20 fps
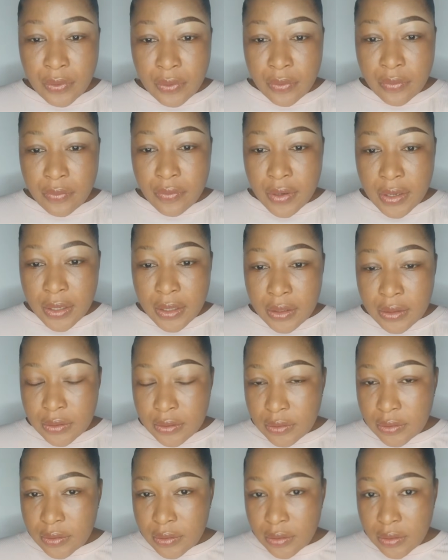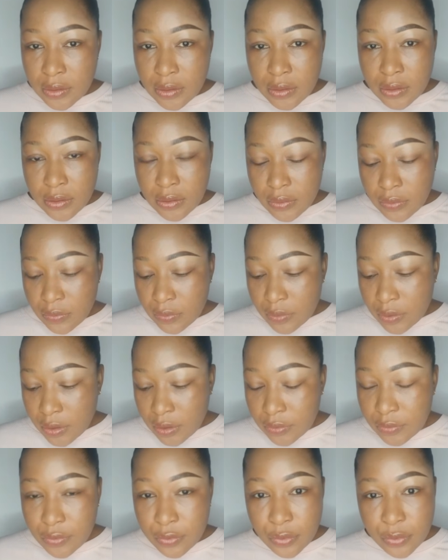right?
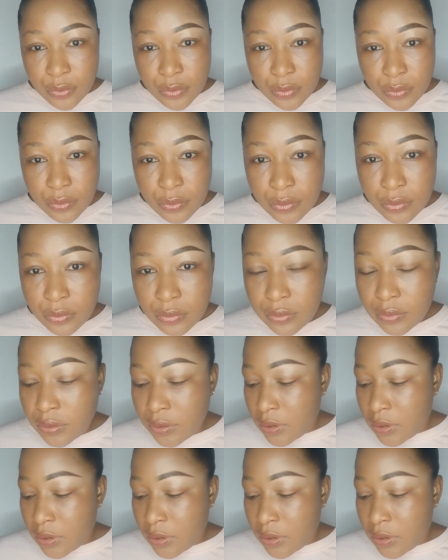Okay, so